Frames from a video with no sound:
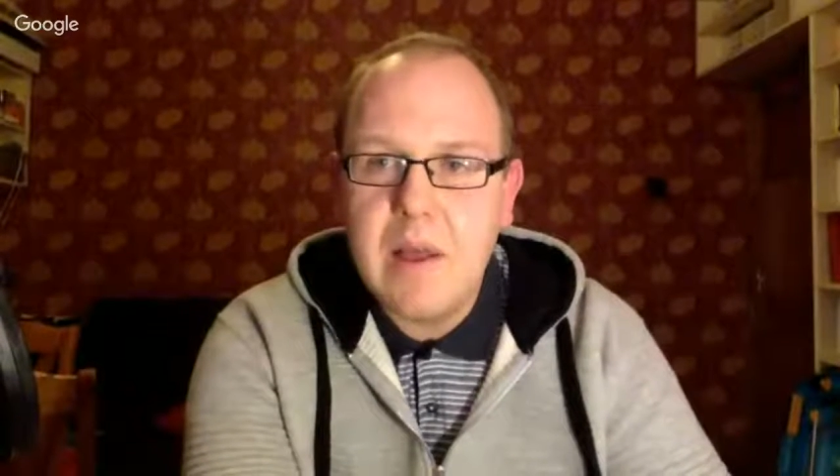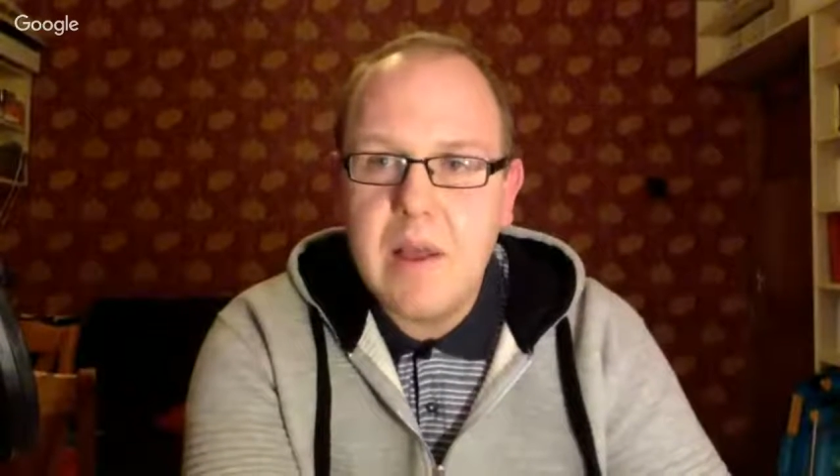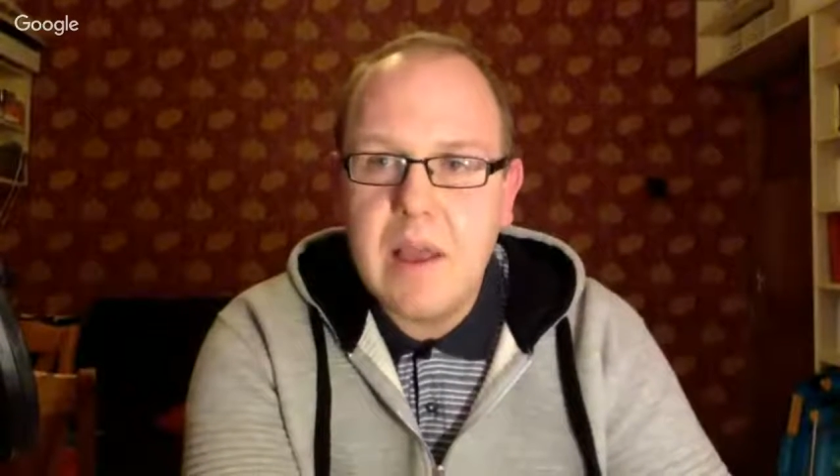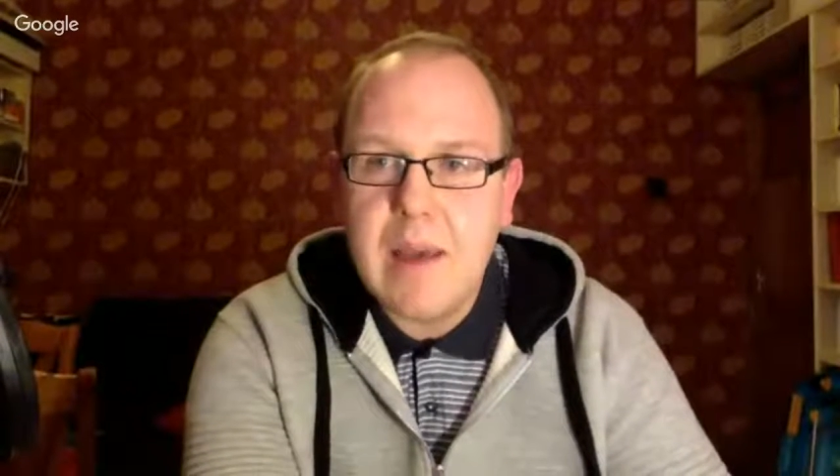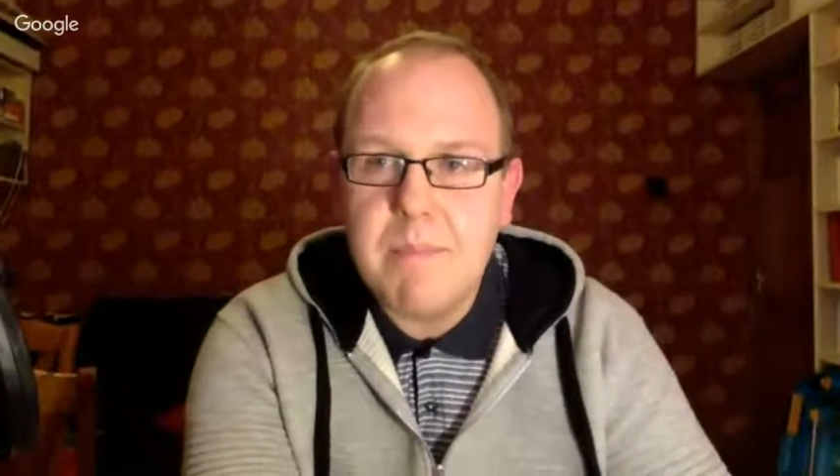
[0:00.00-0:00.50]

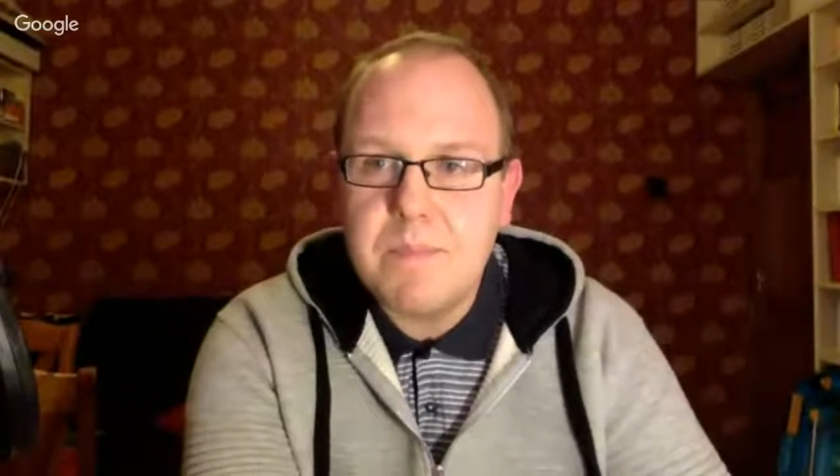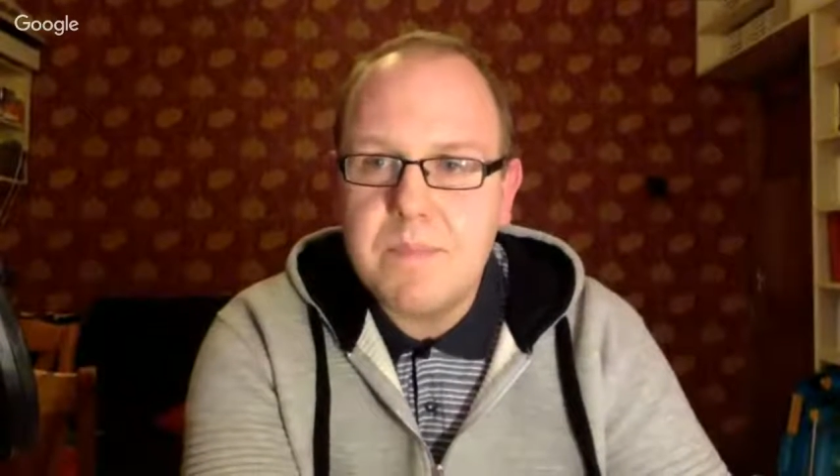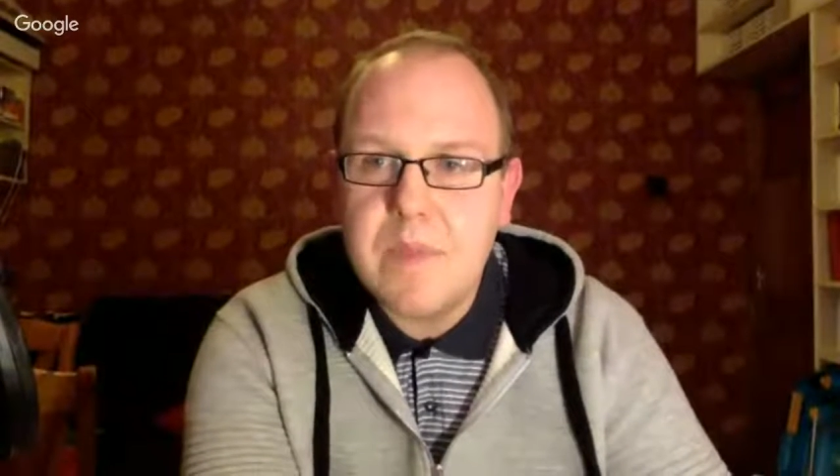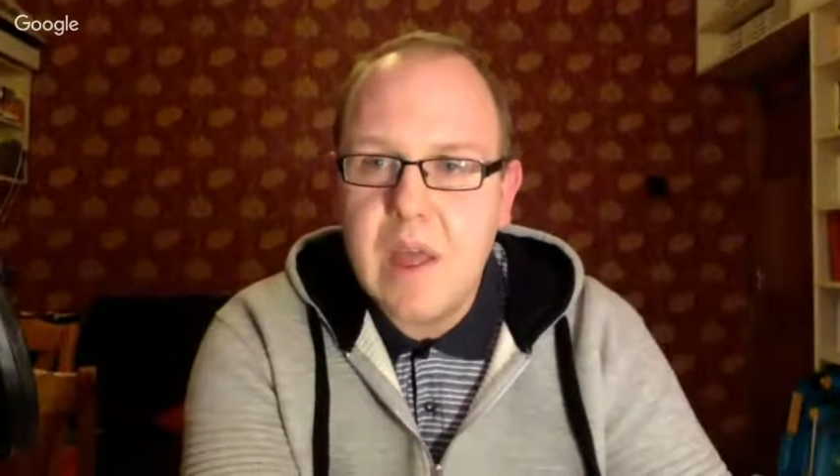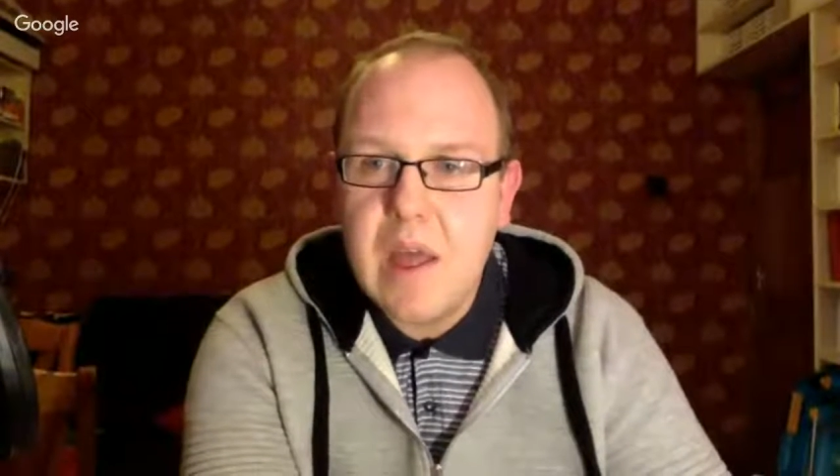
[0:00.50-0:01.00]
Yeah,
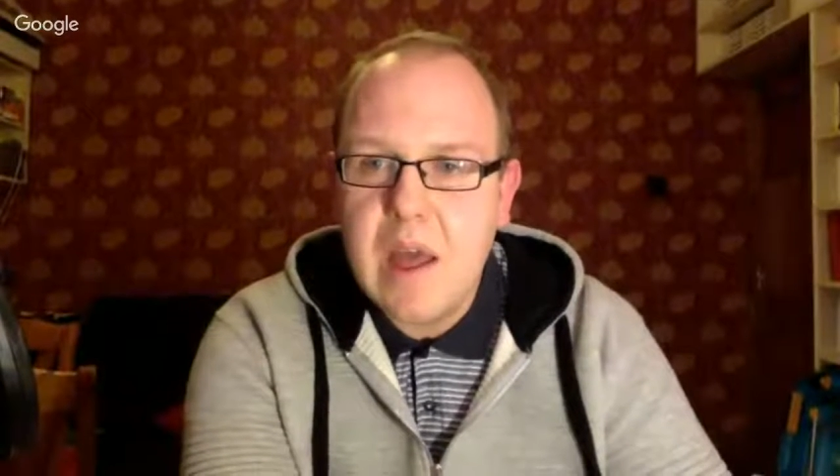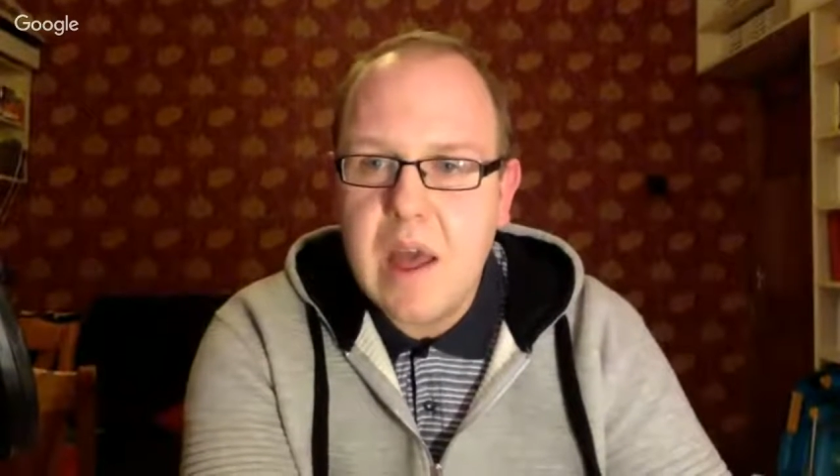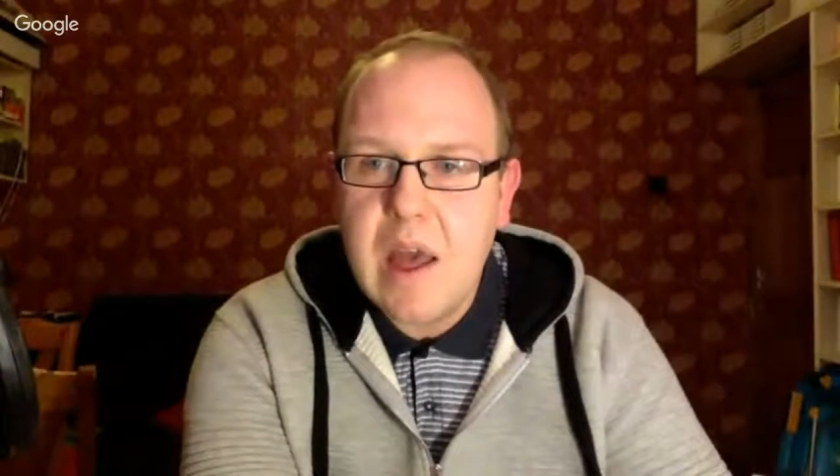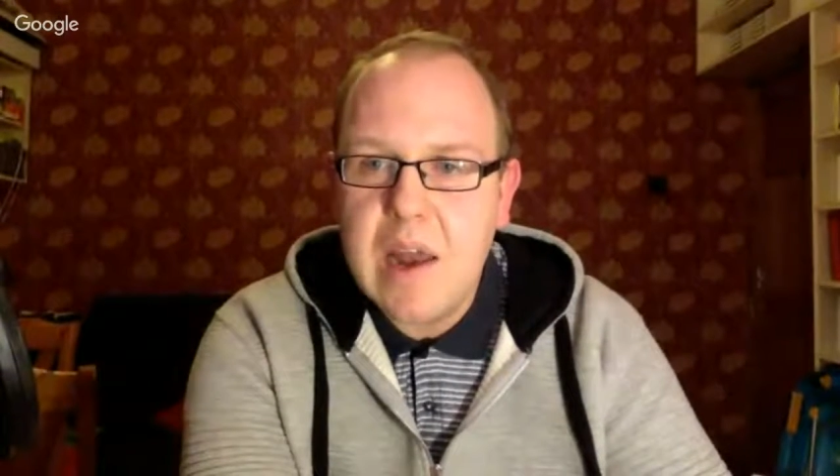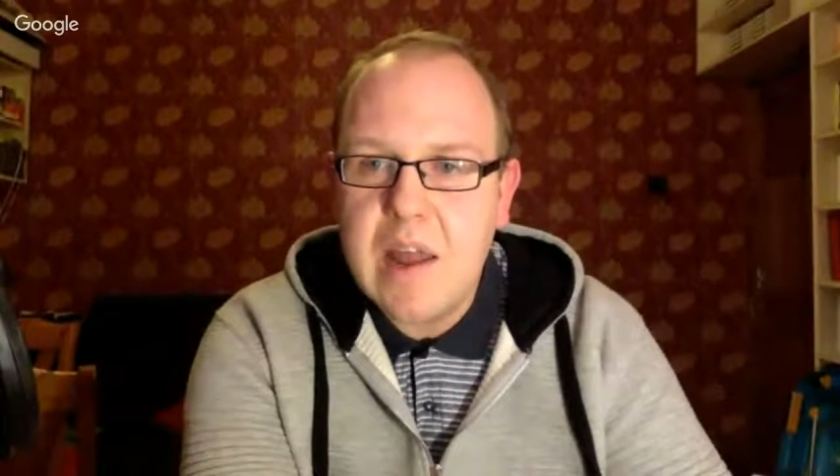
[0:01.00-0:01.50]

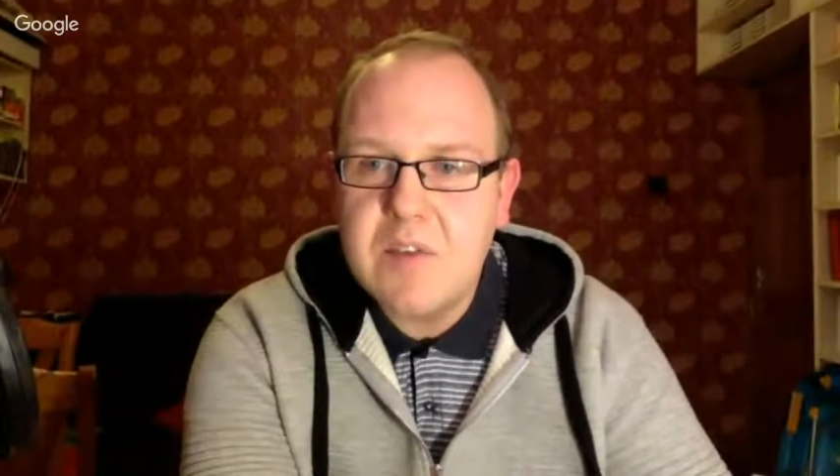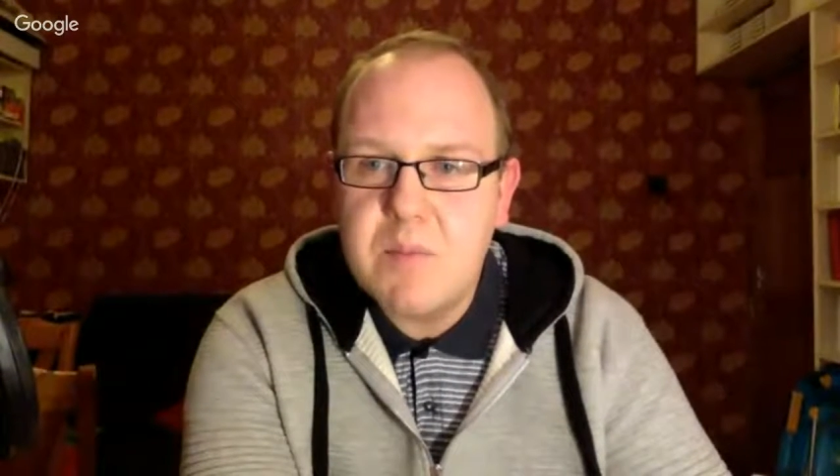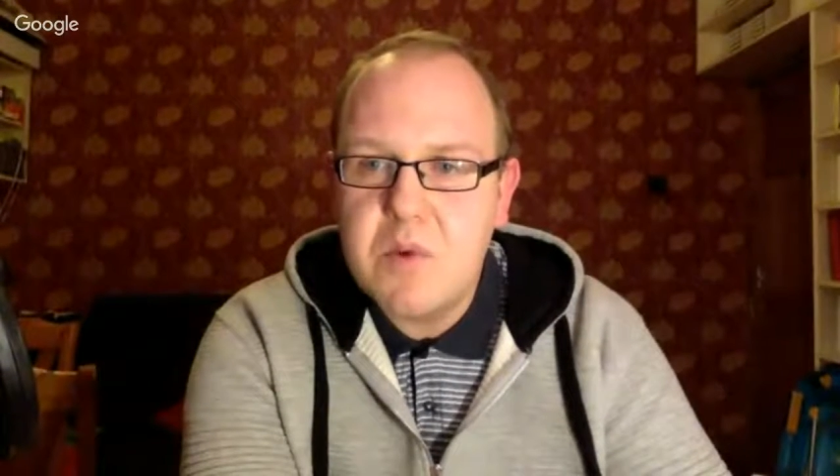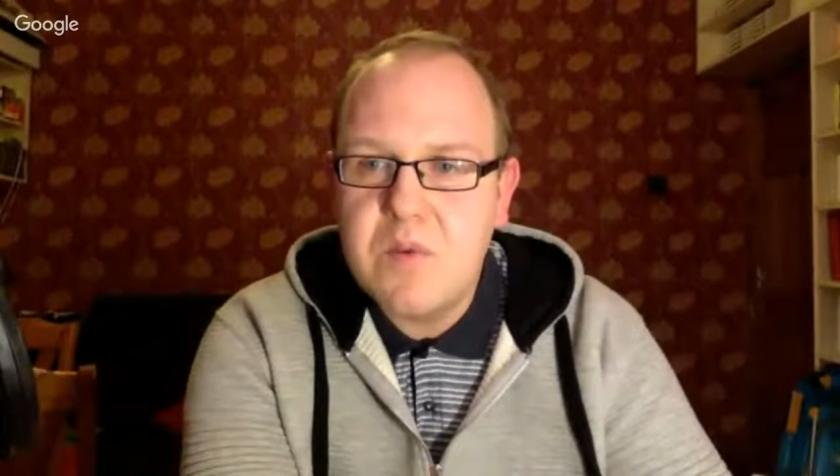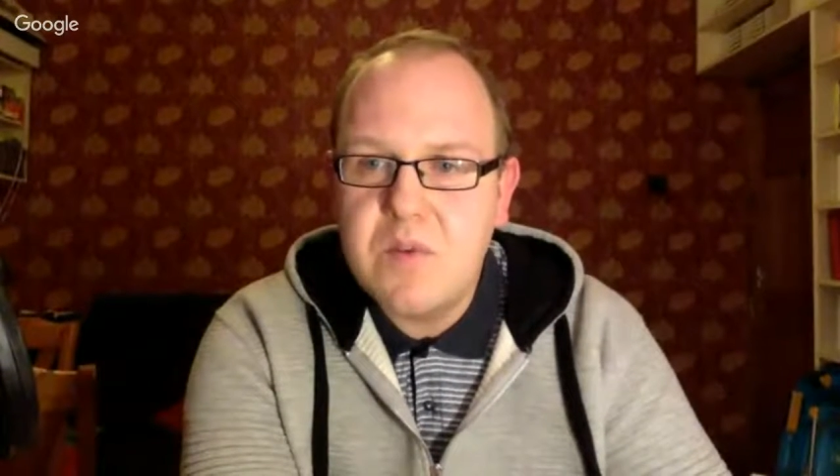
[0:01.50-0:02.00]
and let's move.